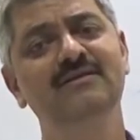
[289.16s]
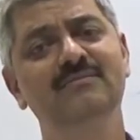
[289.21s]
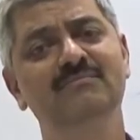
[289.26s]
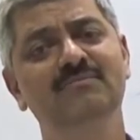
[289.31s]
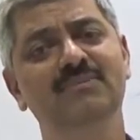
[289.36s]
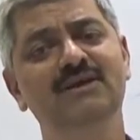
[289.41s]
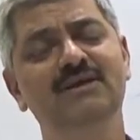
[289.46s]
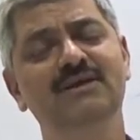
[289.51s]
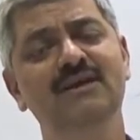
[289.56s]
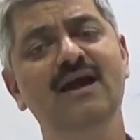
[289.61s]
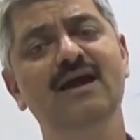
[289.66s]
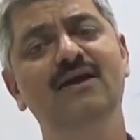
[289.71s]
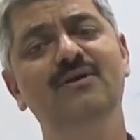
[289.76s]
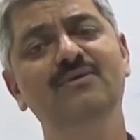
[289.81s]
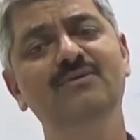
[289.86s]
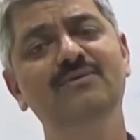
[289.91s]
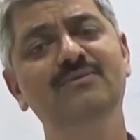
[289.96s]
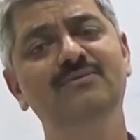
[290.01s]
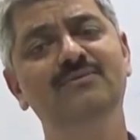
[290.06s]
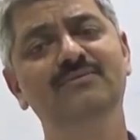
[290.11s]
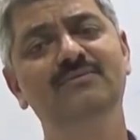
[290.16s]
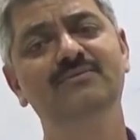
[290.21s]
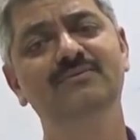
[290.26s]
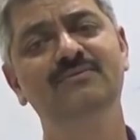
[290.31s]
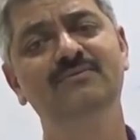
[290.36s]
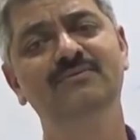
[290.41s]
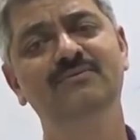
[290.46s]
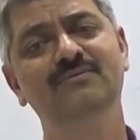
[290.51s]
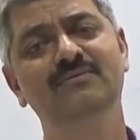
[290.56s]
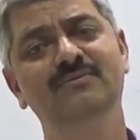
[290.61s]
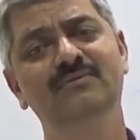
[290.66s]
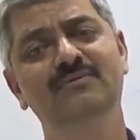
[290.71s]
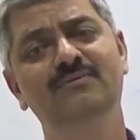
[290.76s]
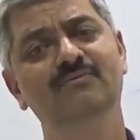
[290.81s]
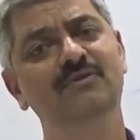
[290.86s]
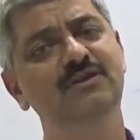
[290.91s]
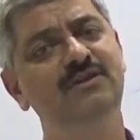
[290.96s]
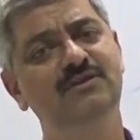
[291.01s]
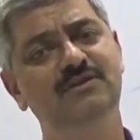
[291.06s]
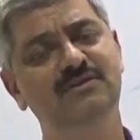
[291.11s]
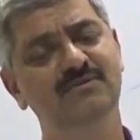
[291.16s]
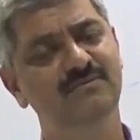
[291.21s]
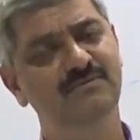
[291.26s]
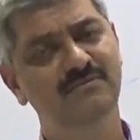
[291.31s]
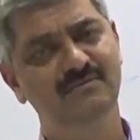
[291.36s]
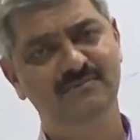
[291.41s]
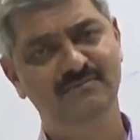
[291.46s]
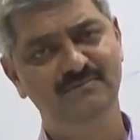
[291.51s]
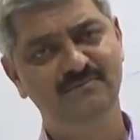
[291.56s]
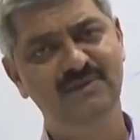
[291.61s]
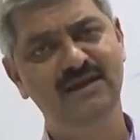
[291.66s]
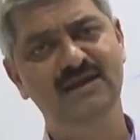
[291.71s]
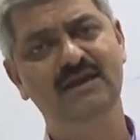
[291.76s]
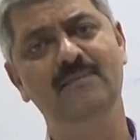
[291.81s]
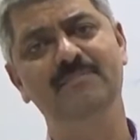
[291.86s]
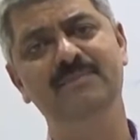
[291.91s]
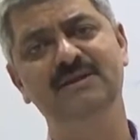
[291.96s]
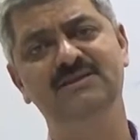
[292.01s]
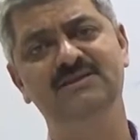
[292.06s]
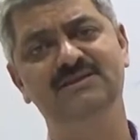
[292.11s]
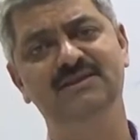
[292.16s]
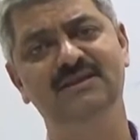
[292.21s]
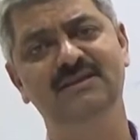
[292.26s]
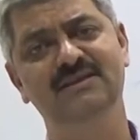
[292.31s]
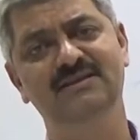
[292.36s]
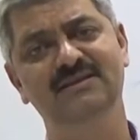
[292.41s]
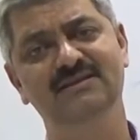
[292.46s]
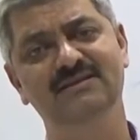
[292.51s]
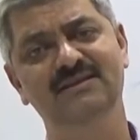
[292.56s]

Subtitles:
But now with megapixel,